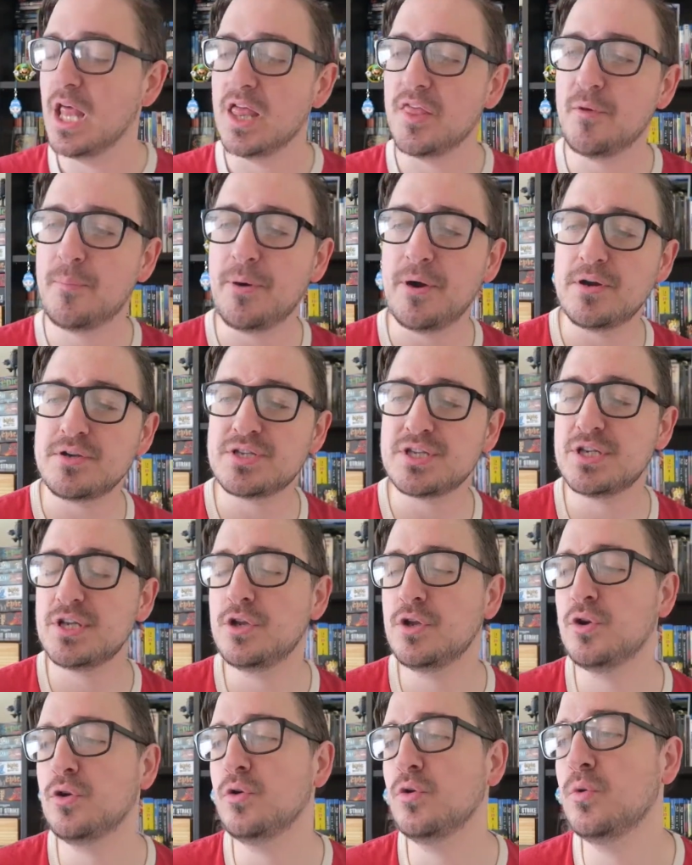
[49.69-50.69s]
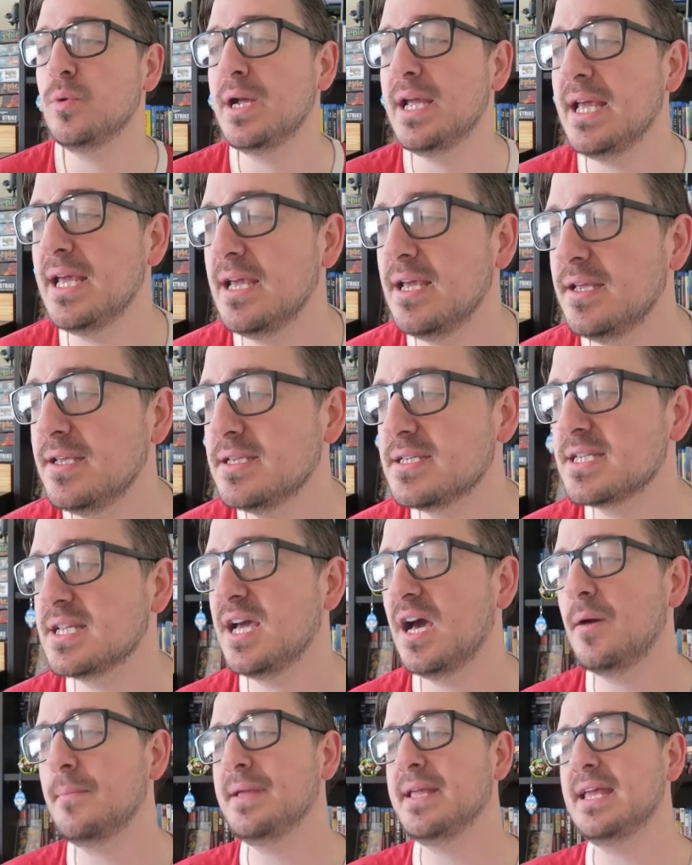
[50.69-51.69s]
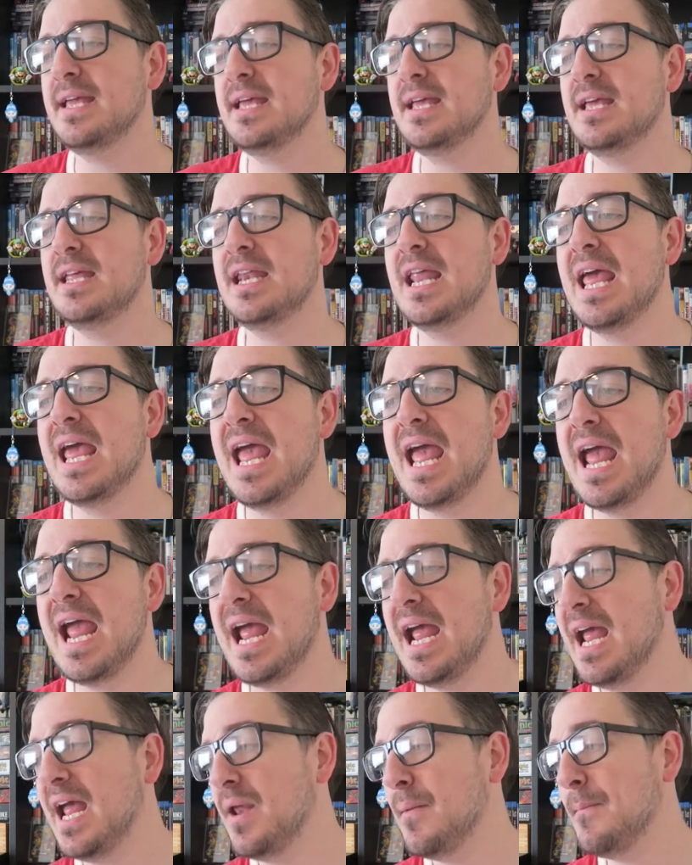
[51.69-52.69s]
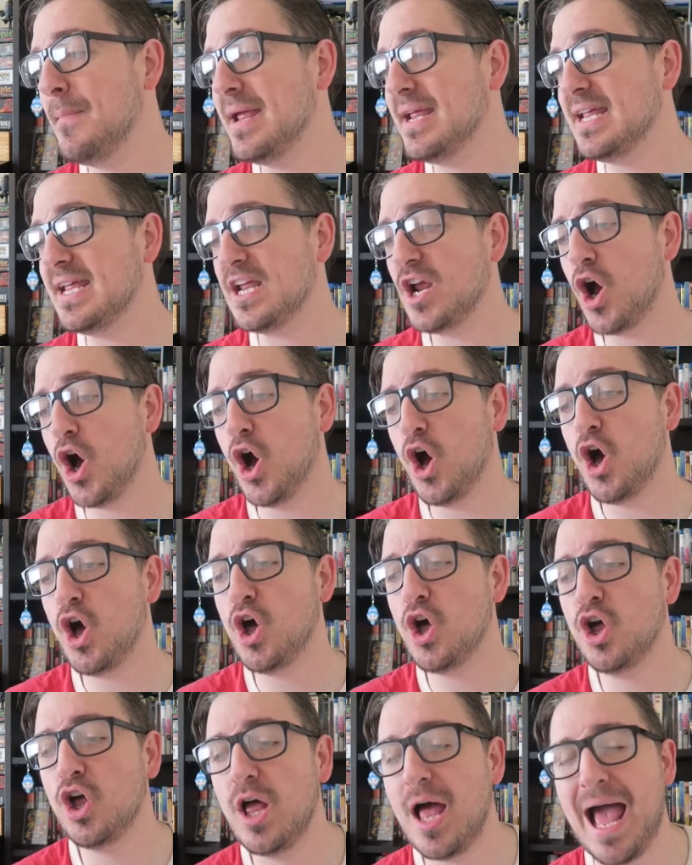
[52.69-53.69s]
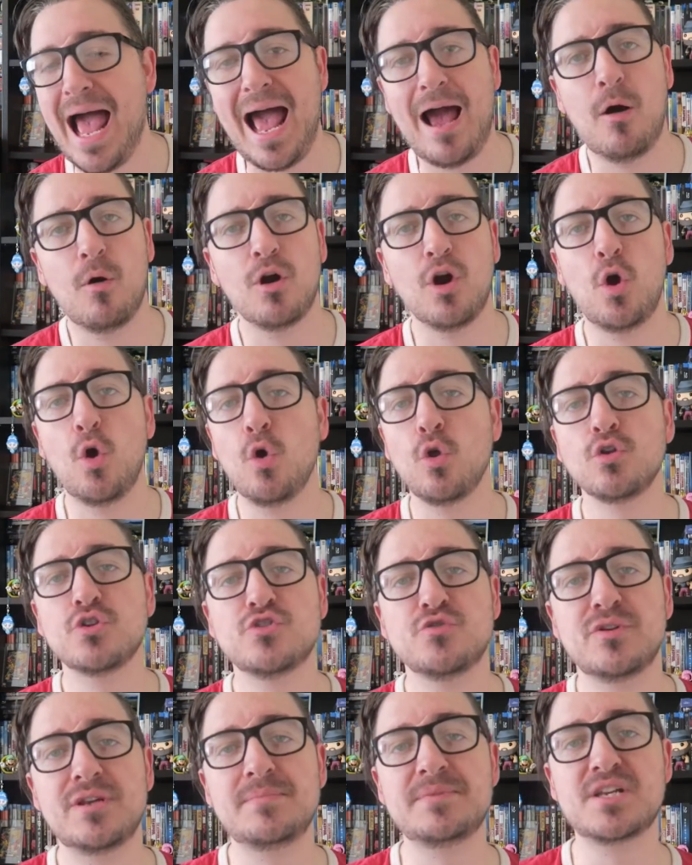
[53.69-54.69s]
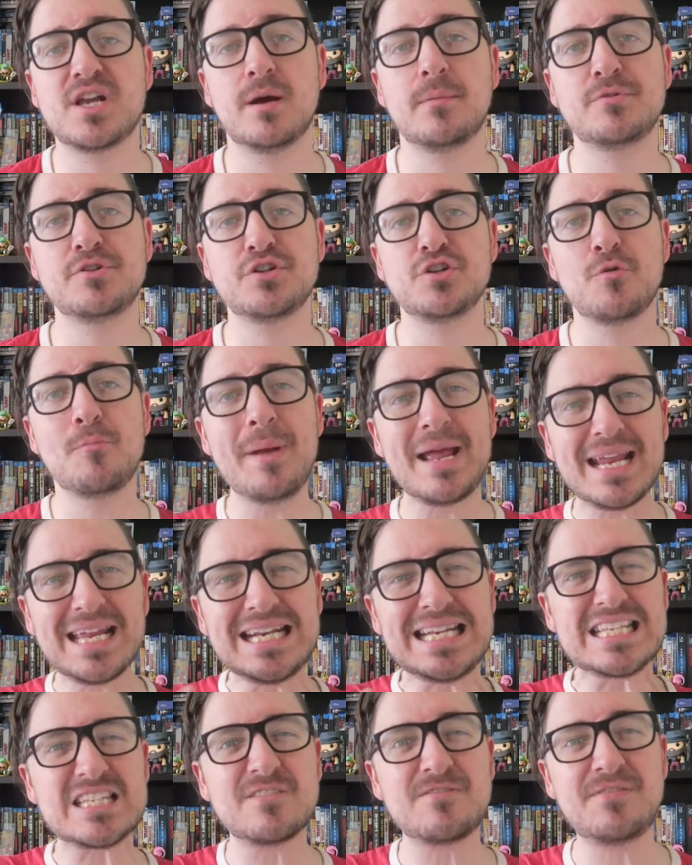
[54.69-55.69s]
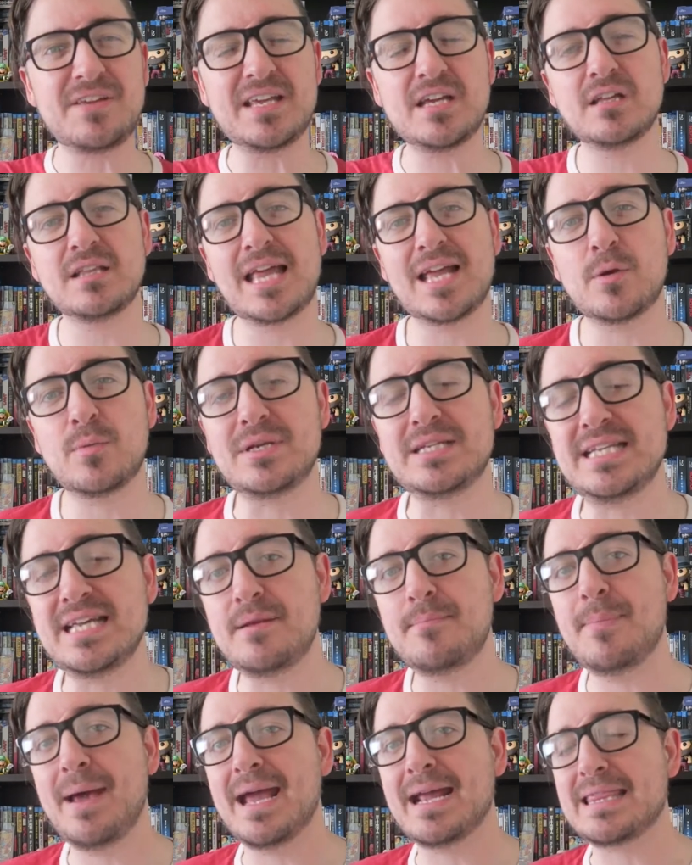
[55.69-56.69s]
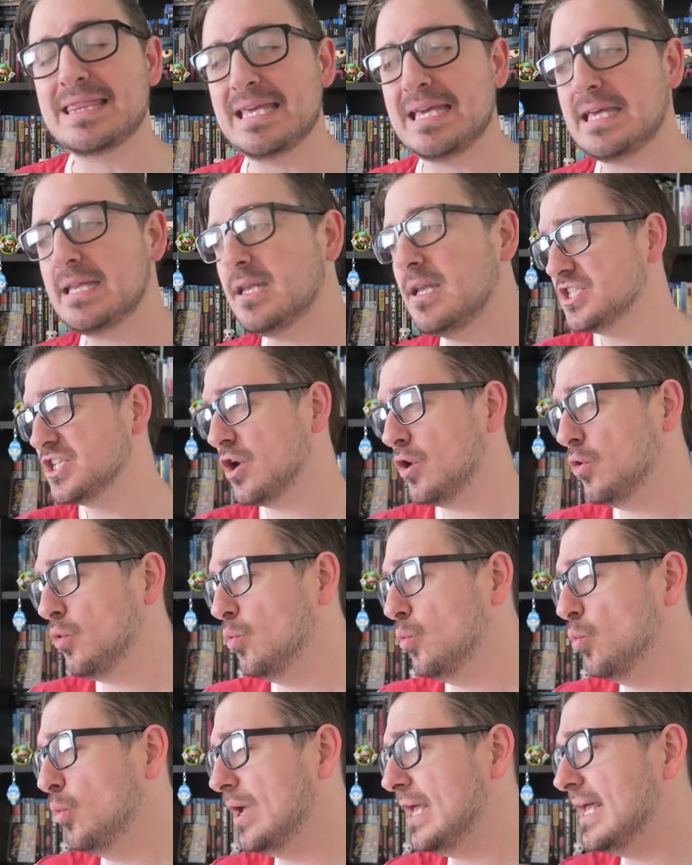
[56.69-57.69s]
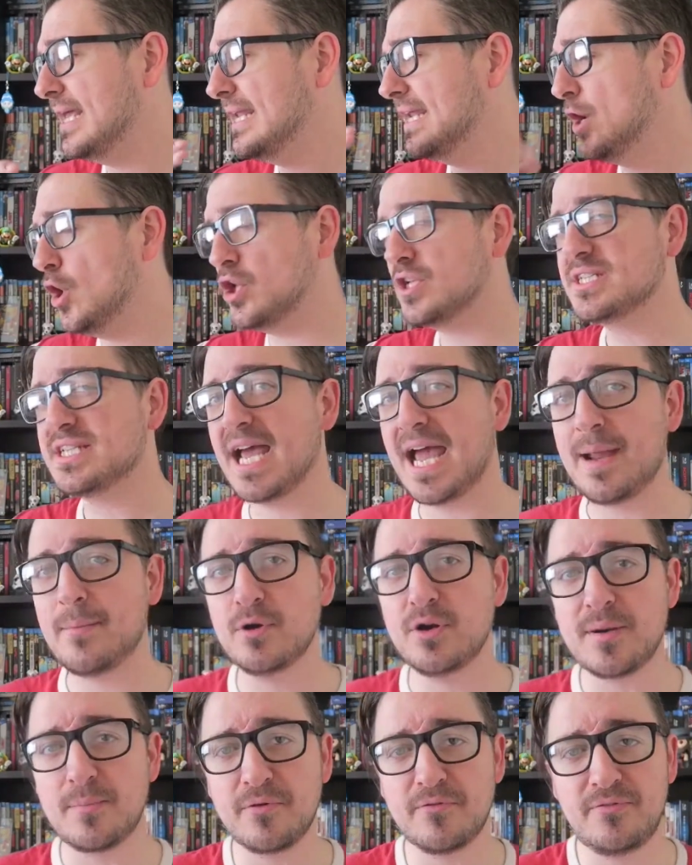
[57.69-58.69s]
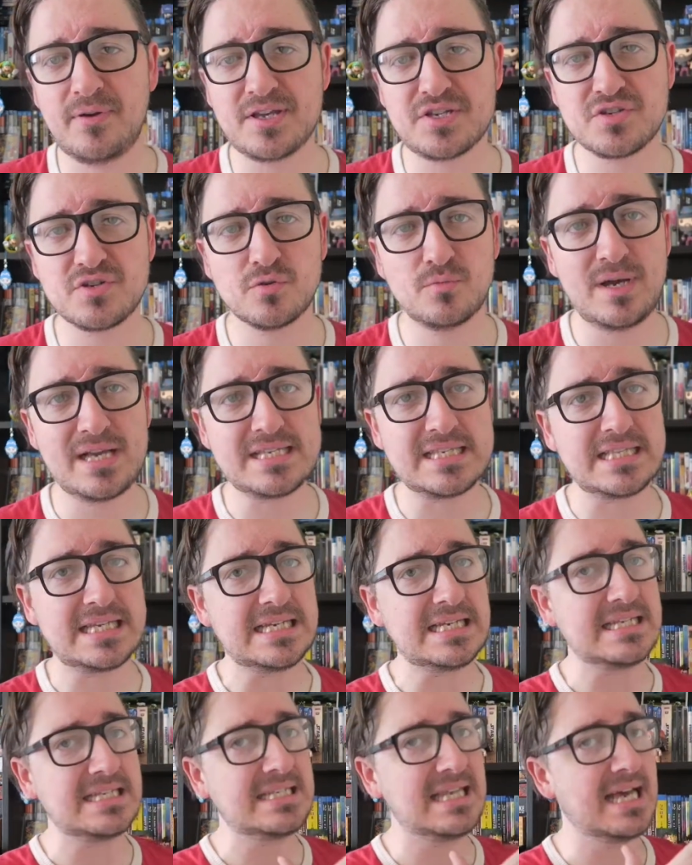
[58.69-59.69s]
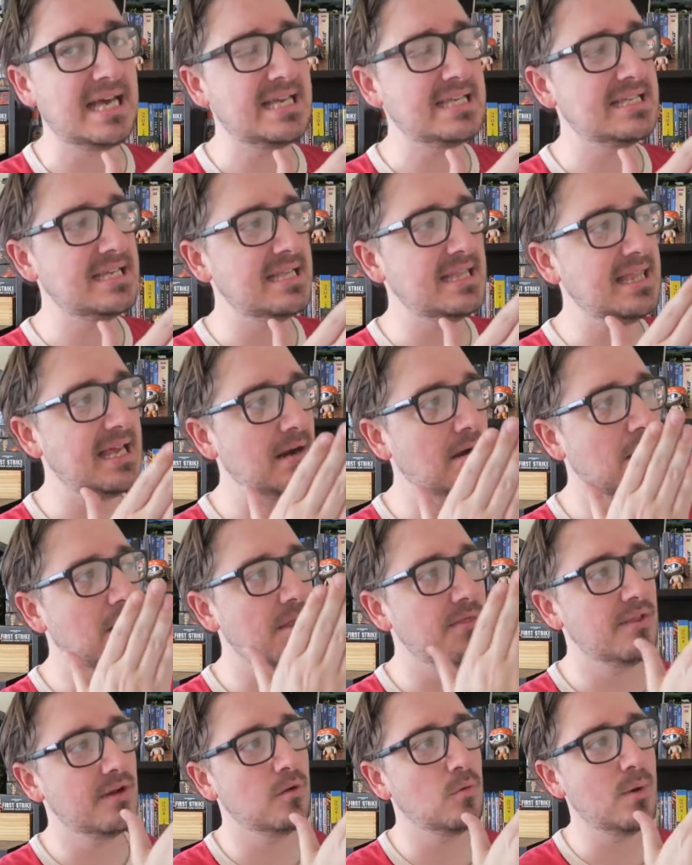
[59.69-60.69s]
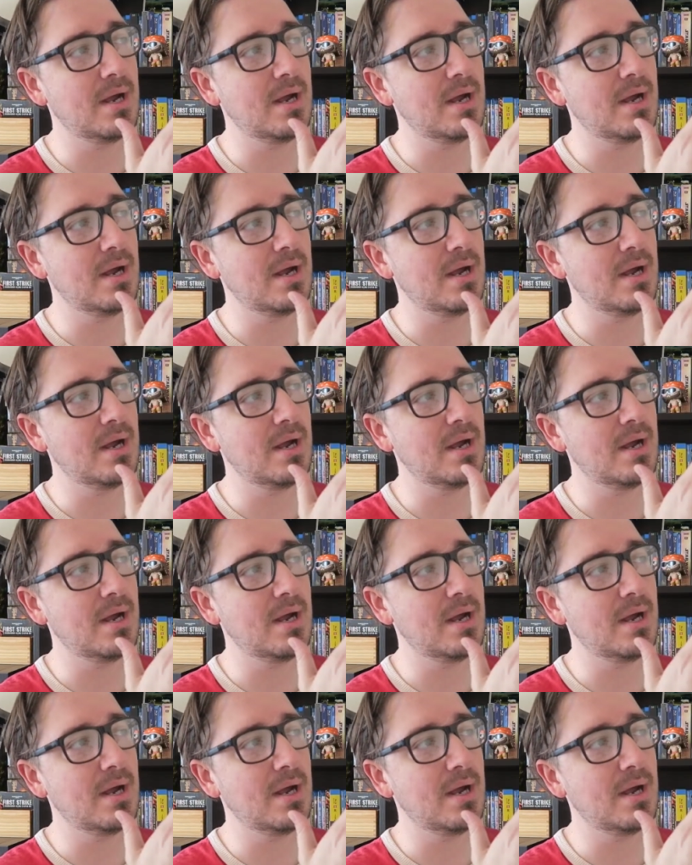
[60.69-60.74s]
The person who is coming in and making all our old dreams come true, making us feel like like we did back then. So when an old timer in professional wrestling decides that they're on their